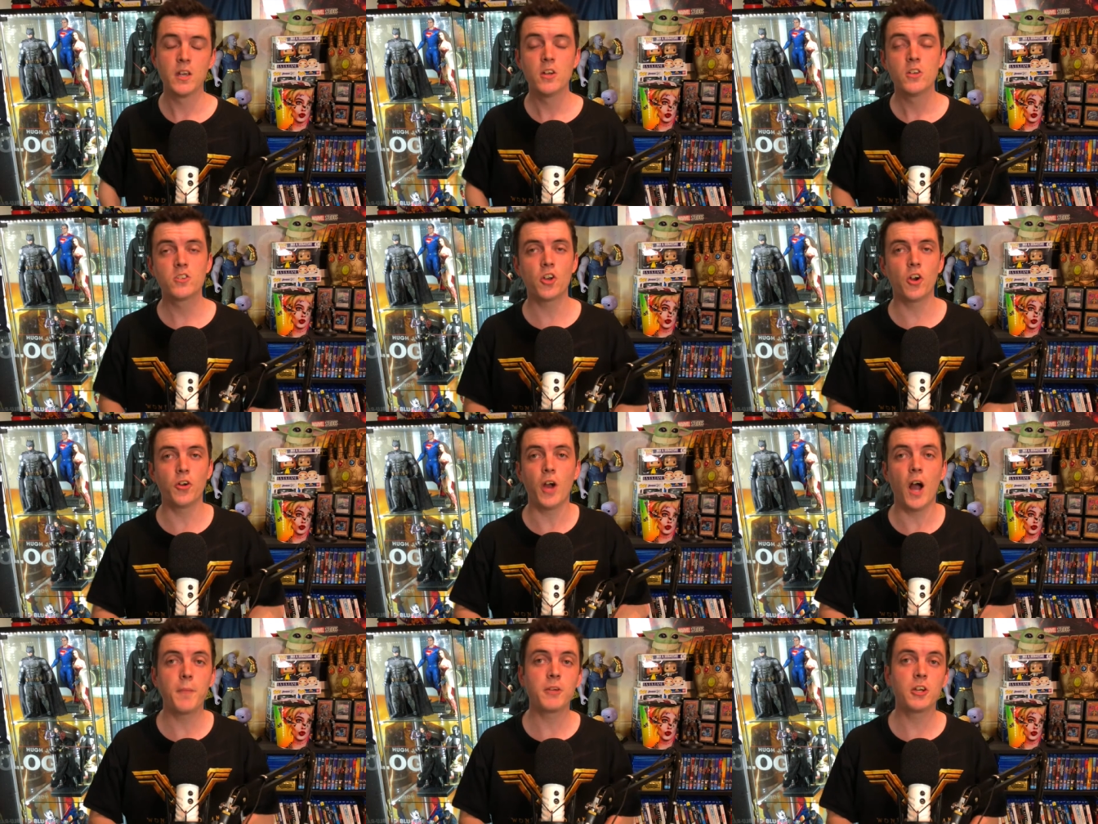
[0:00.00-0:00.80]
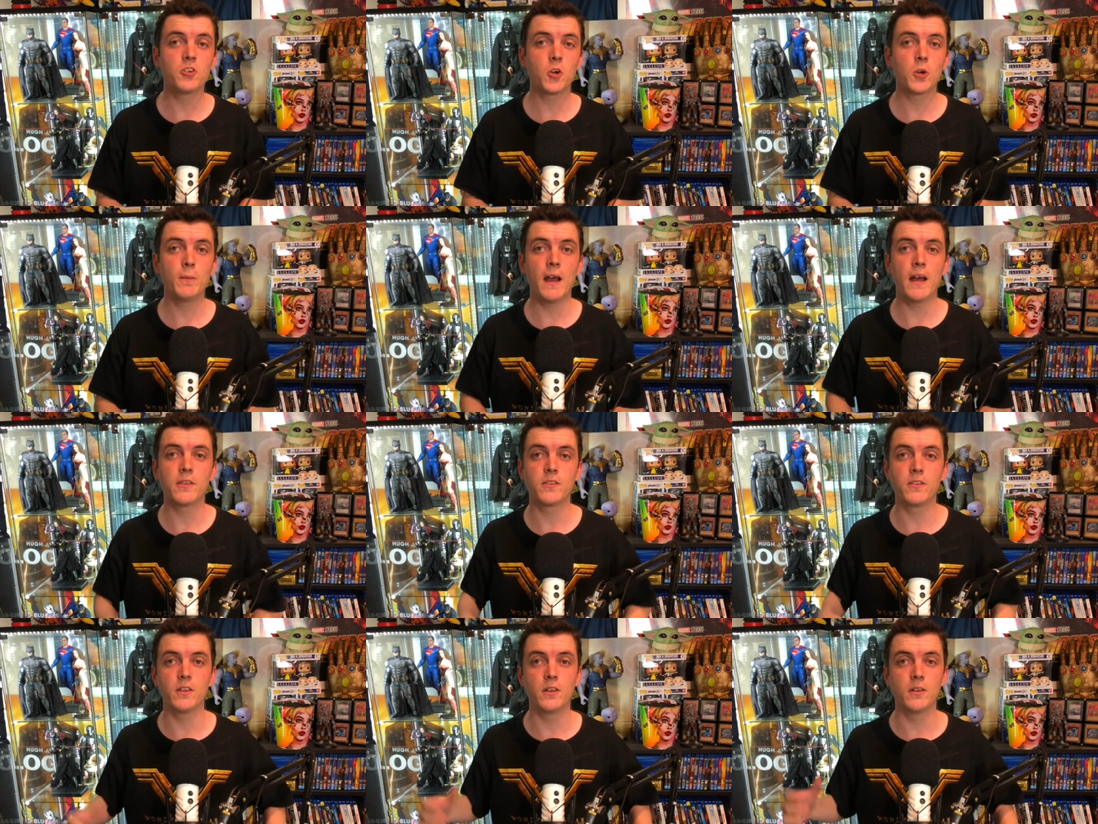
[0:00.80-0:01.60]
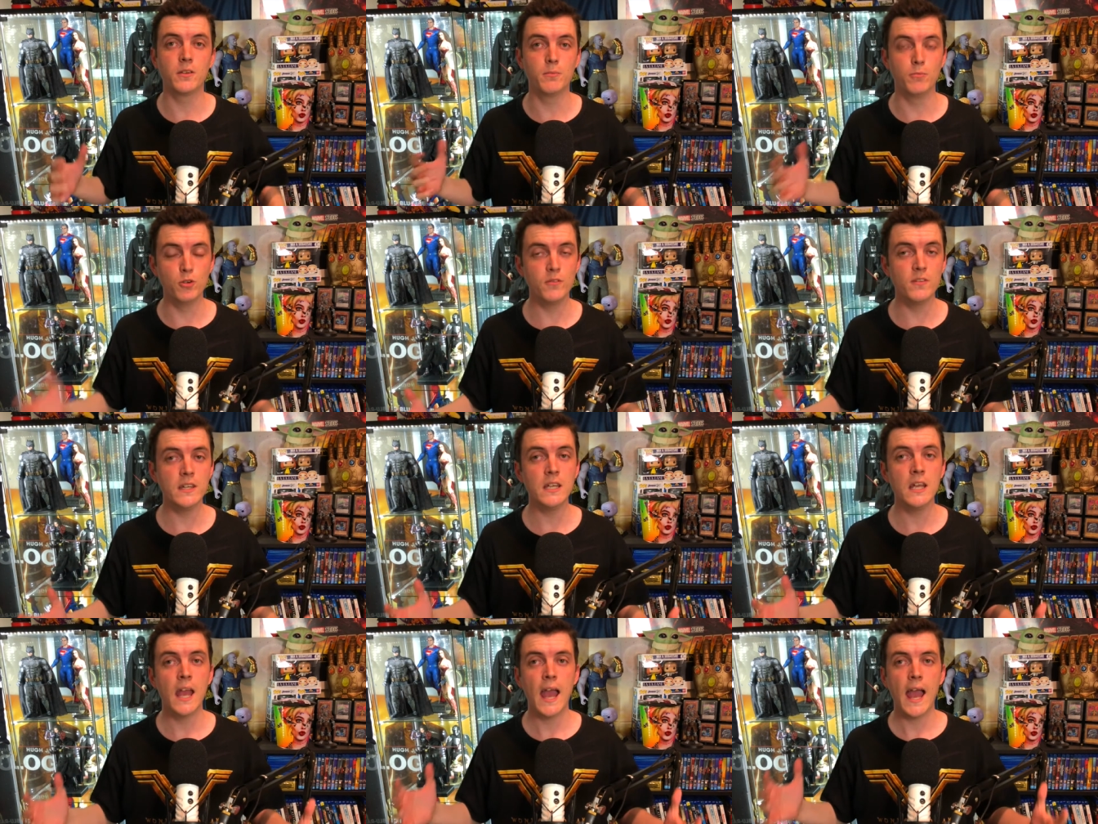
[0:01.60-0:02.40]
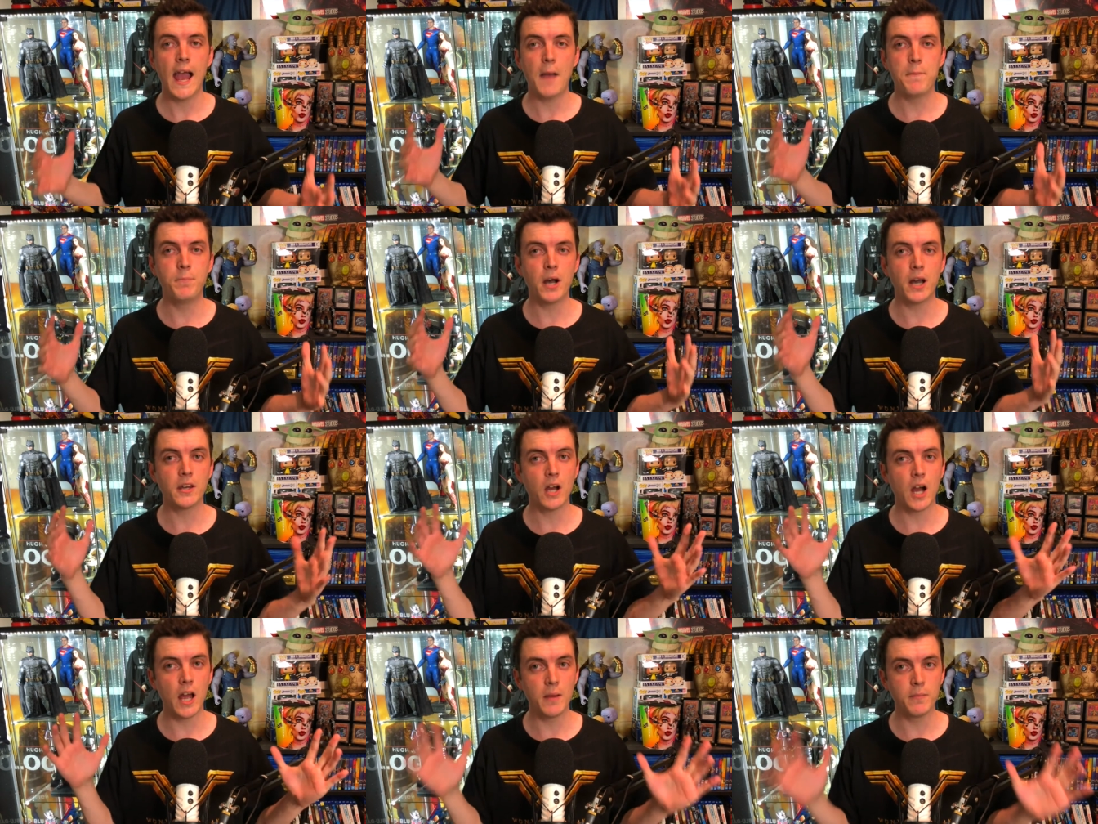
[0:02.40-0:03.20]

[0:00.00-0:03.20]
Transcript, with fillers: So, I'm going to talk about the movie, but